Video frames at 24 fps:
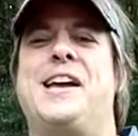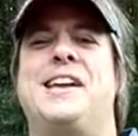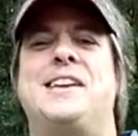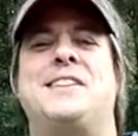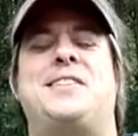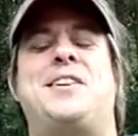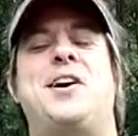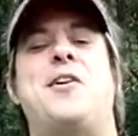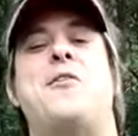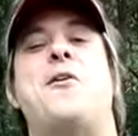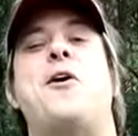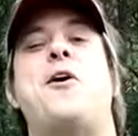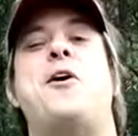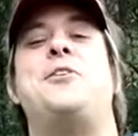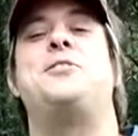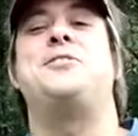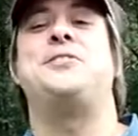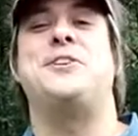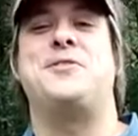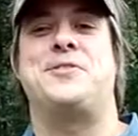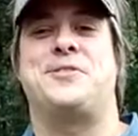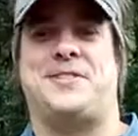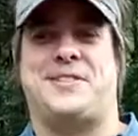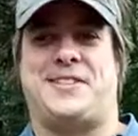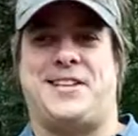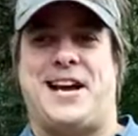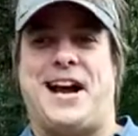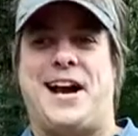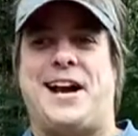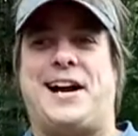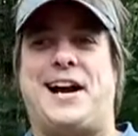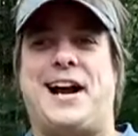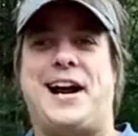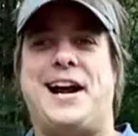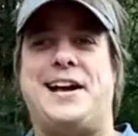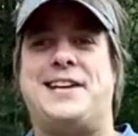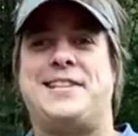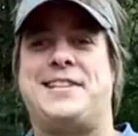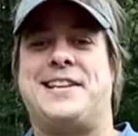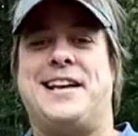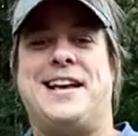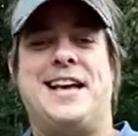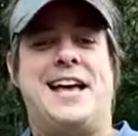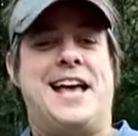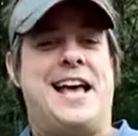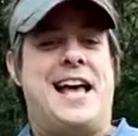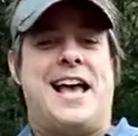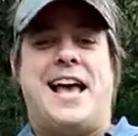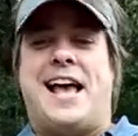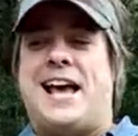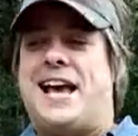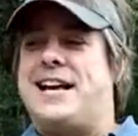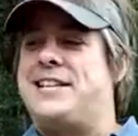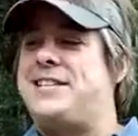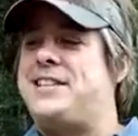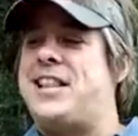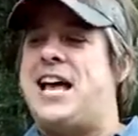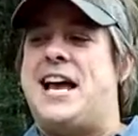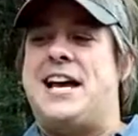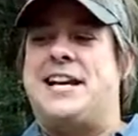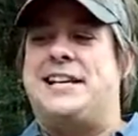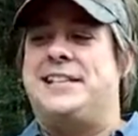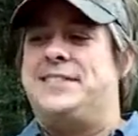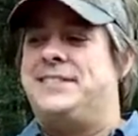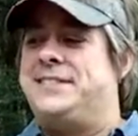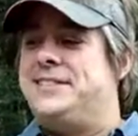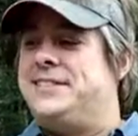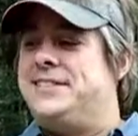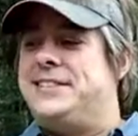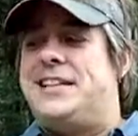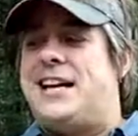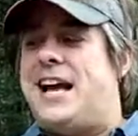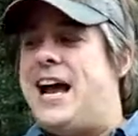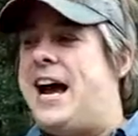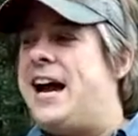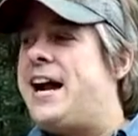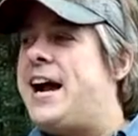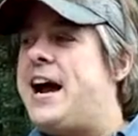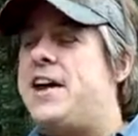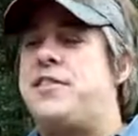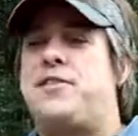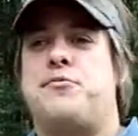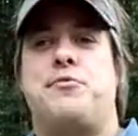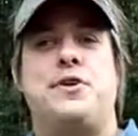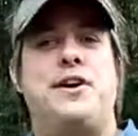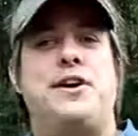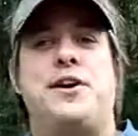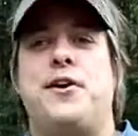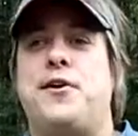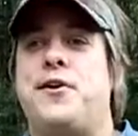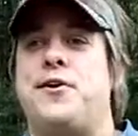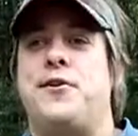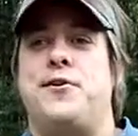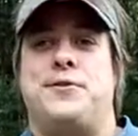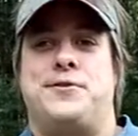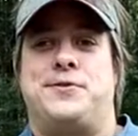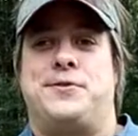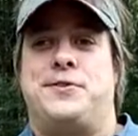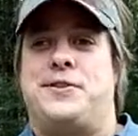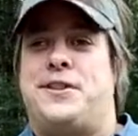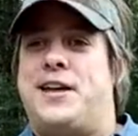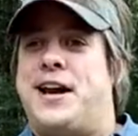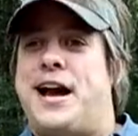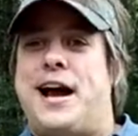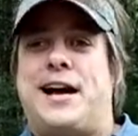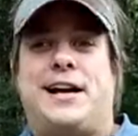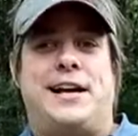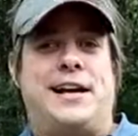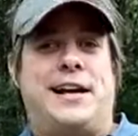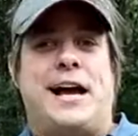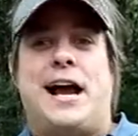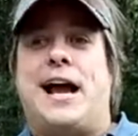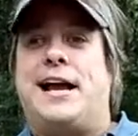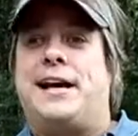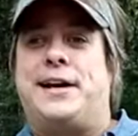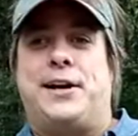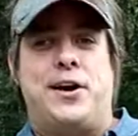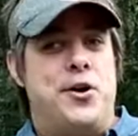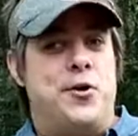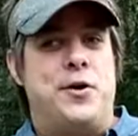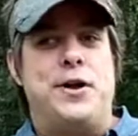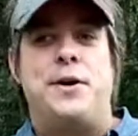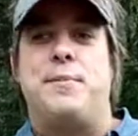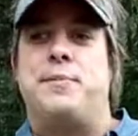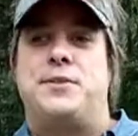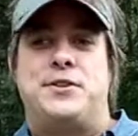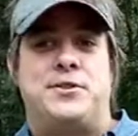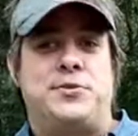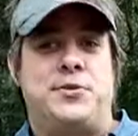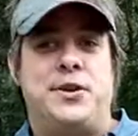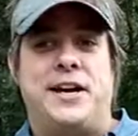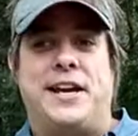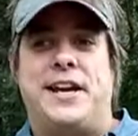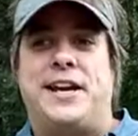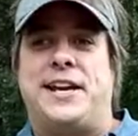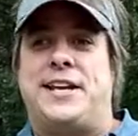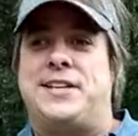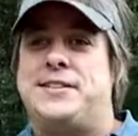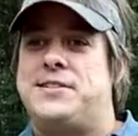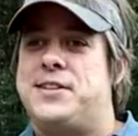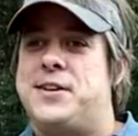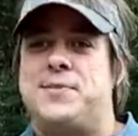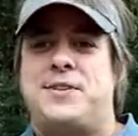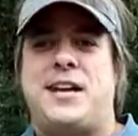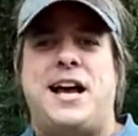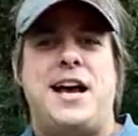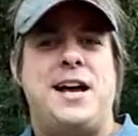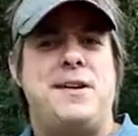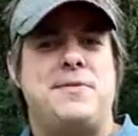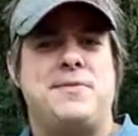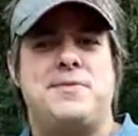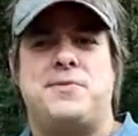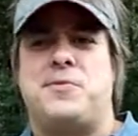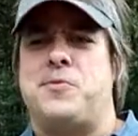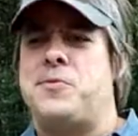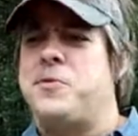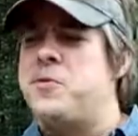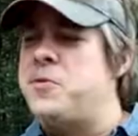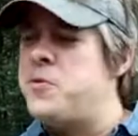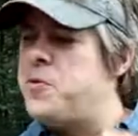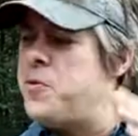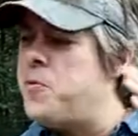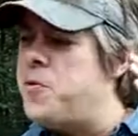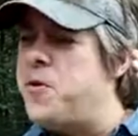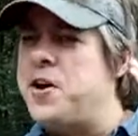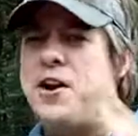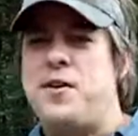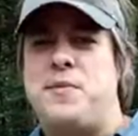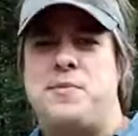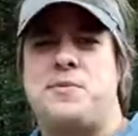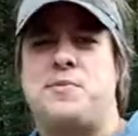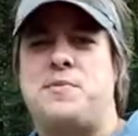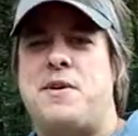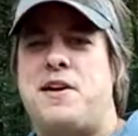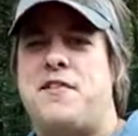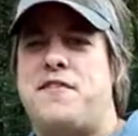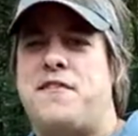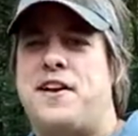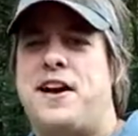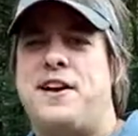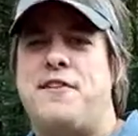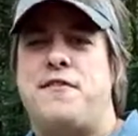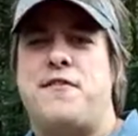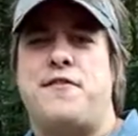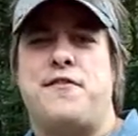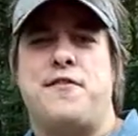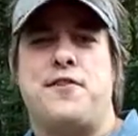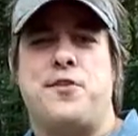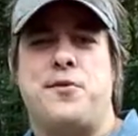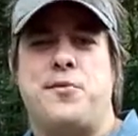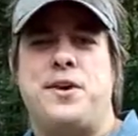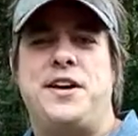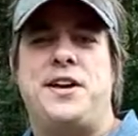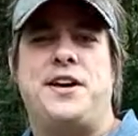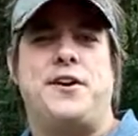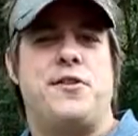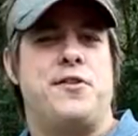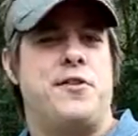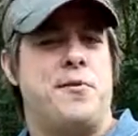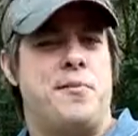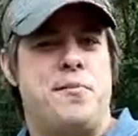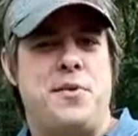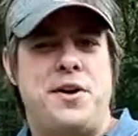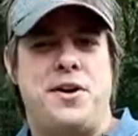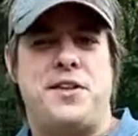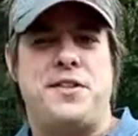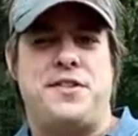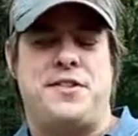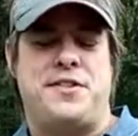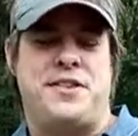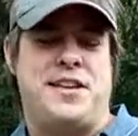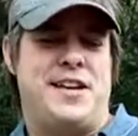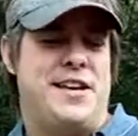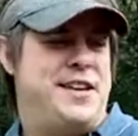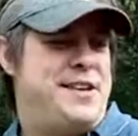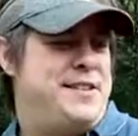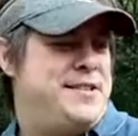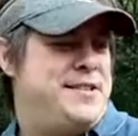So all jokes aside, guys, it's like I got 3 girls that I can go in between, and sometimes one of them's my favorite for the week or the month, and